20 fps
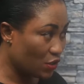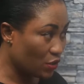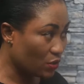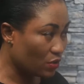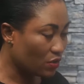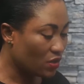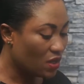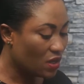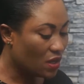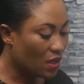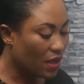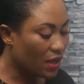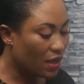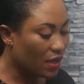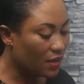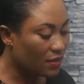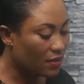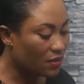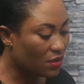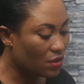know,
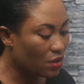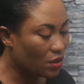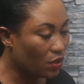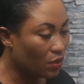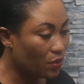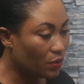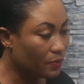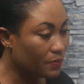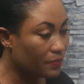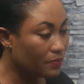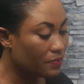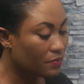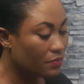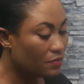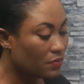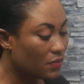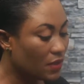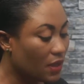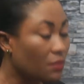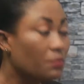and
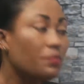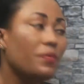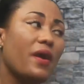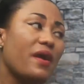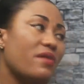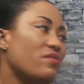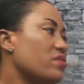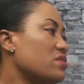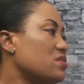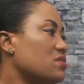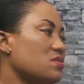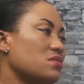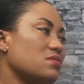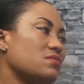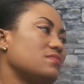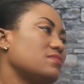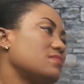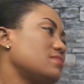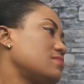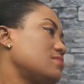and piracy.
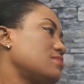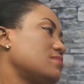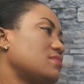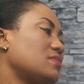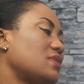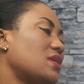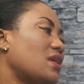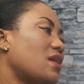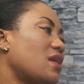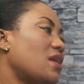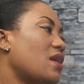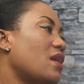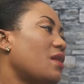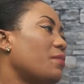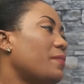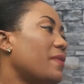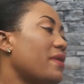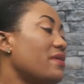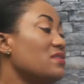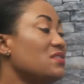
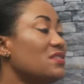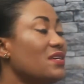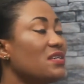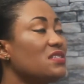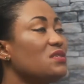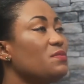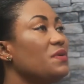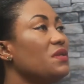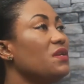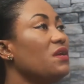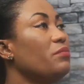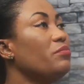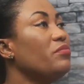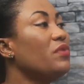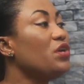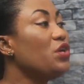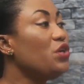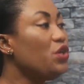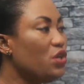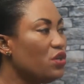Piracy has been
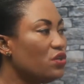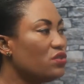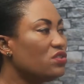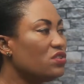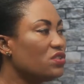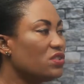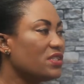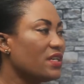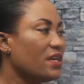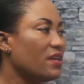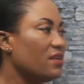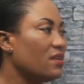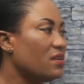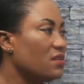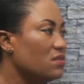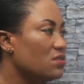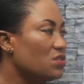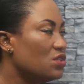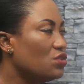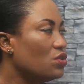a huge
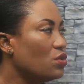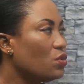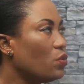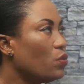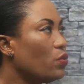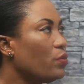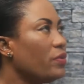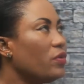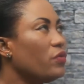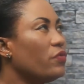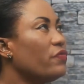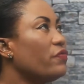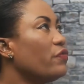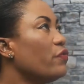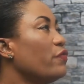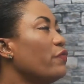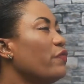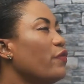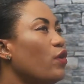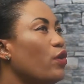challenge. You know,
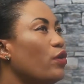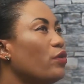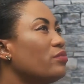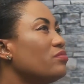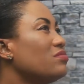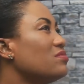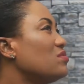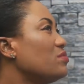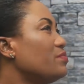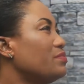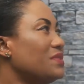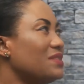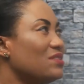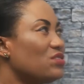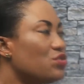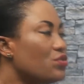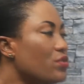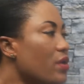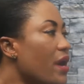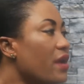we've all been
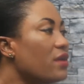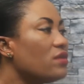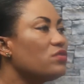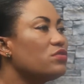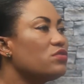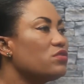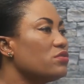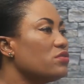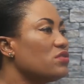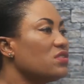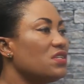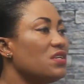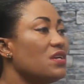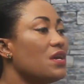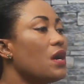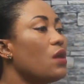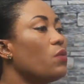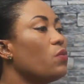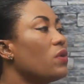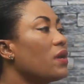trying to see
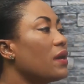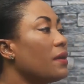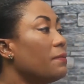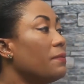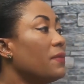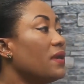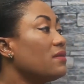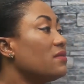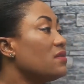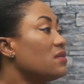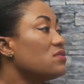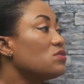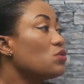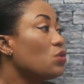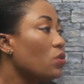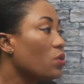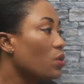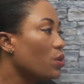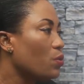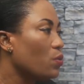how we can make this
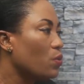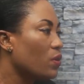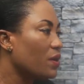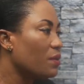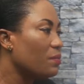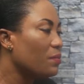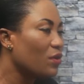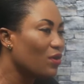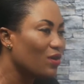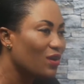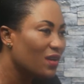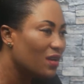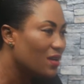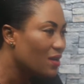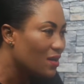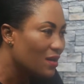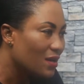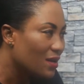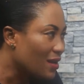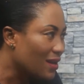go away. But
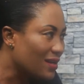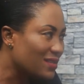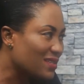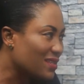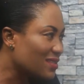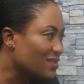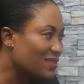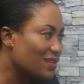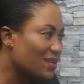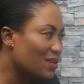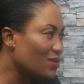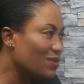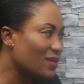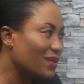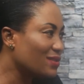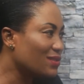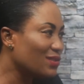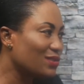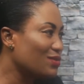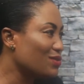as I tell you,
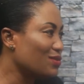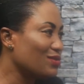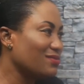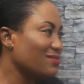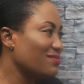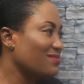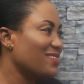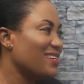I don't know.